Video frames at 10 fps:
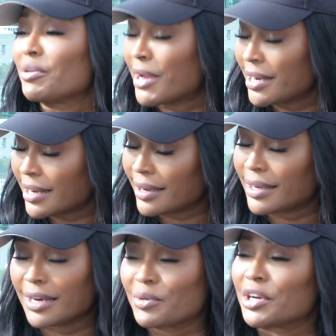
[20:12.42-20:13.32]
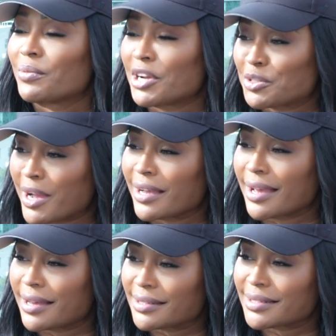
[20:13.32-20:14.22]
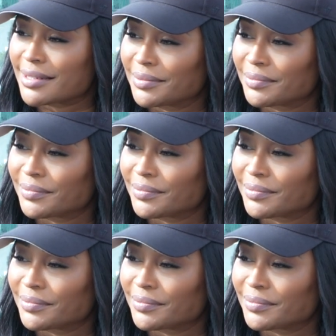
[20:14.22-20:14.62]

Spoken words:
Every Monday, anywhere you watch podcast.